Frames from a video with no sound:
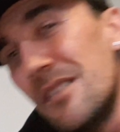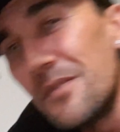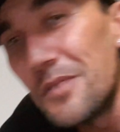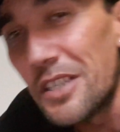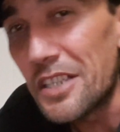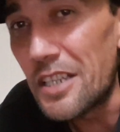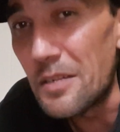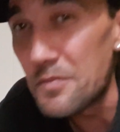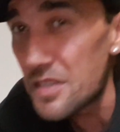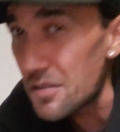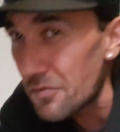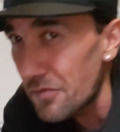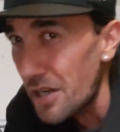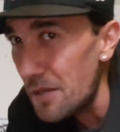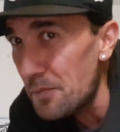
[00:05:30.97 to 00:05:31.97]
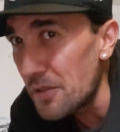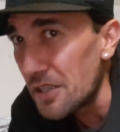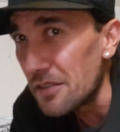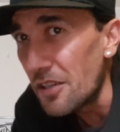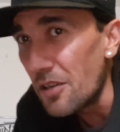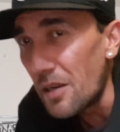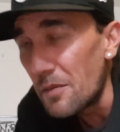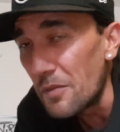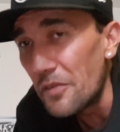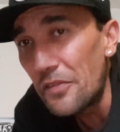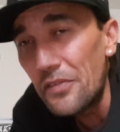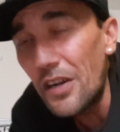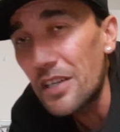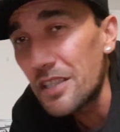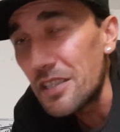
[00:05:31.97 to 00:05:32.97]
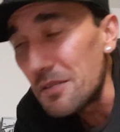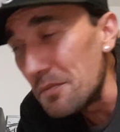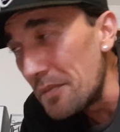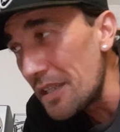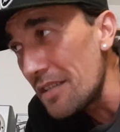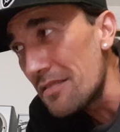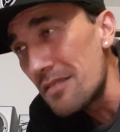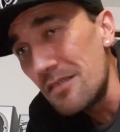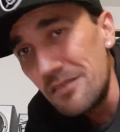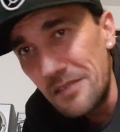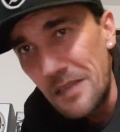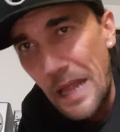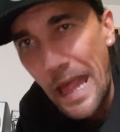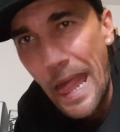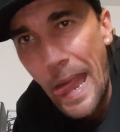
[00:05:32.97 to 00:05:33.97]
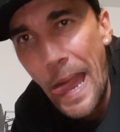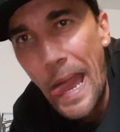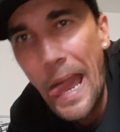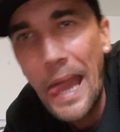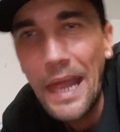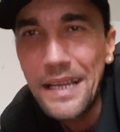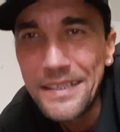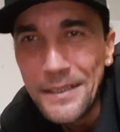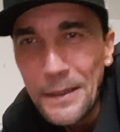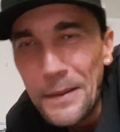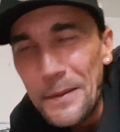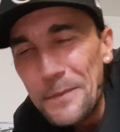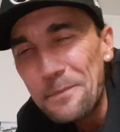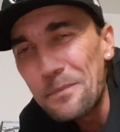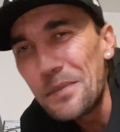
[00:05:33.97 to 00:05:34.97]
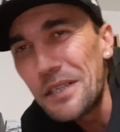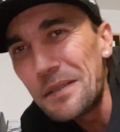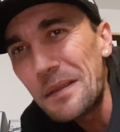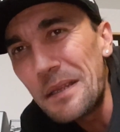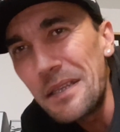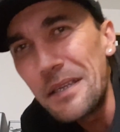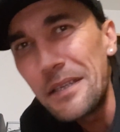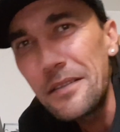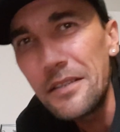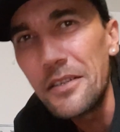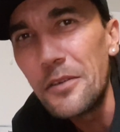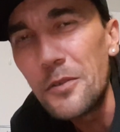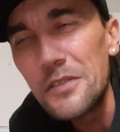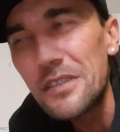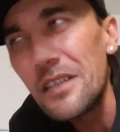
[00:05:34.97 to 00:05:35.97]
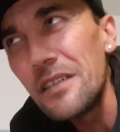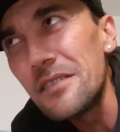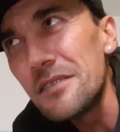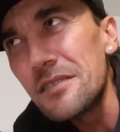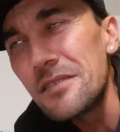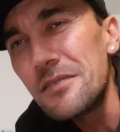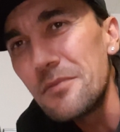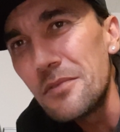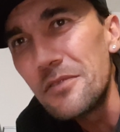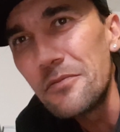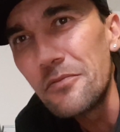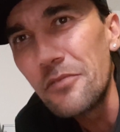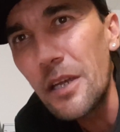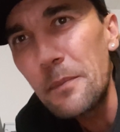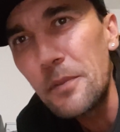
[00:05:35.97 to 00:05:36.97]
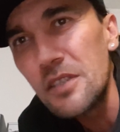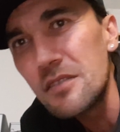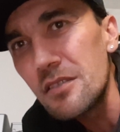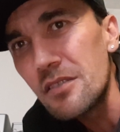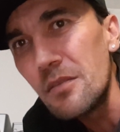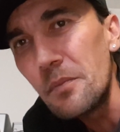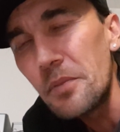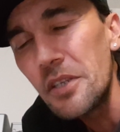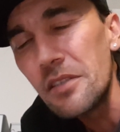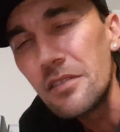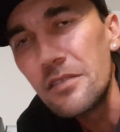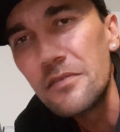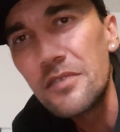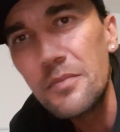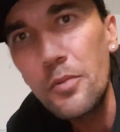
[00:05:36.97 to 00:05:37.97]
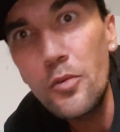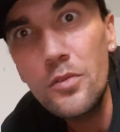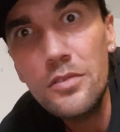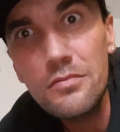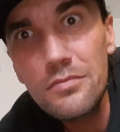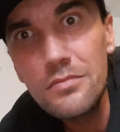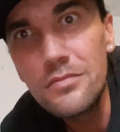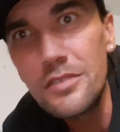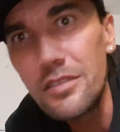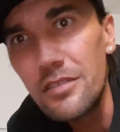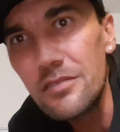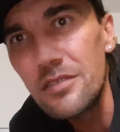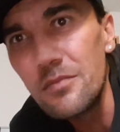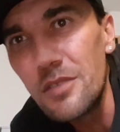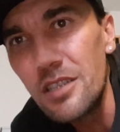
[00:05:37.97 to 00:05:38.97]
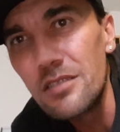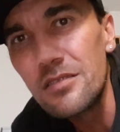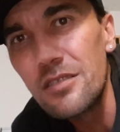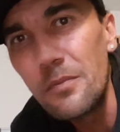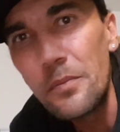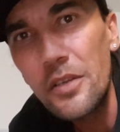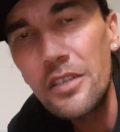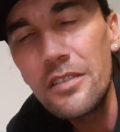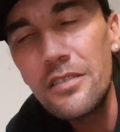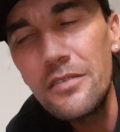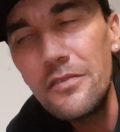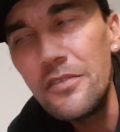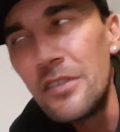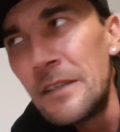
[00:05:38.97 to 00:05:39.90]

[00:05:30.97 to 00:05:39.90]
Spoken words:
When it comes to rapping, though, I'm a fucking beast. But yeah, you know what that is. Well, rapping's a competitive sport. You know, to me, it's competitive.